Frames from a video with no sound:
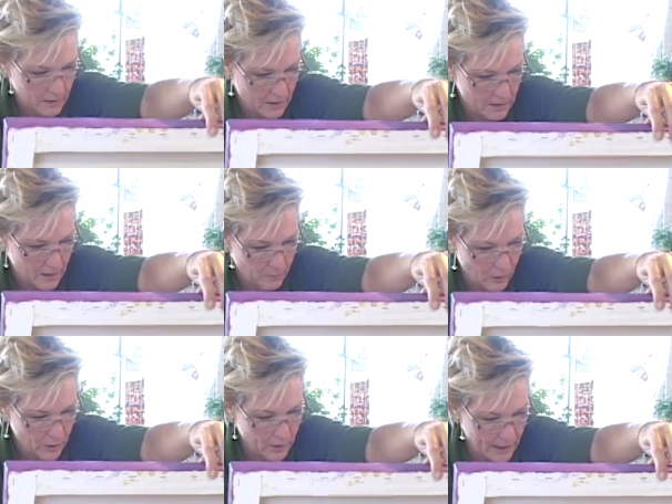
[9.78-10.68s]
an artist,
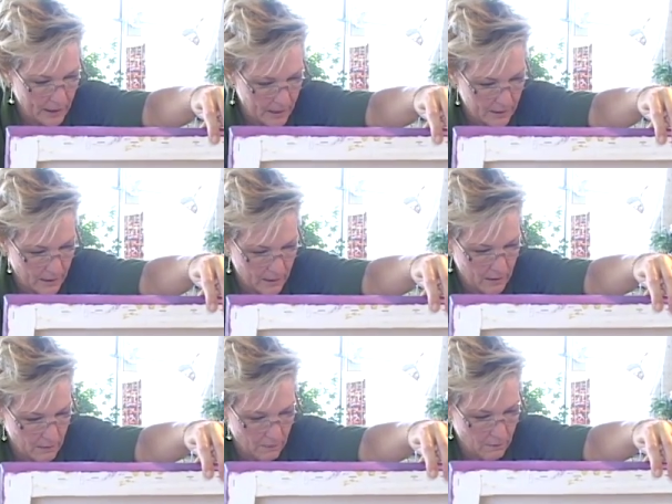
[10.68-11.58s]
I've always been
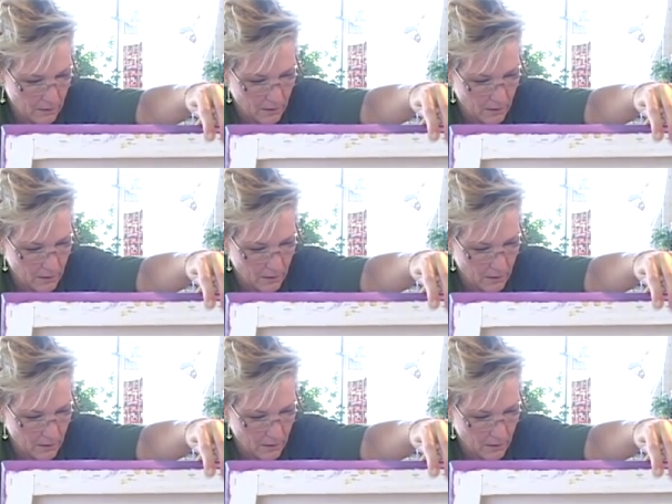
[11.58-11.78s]
an artist,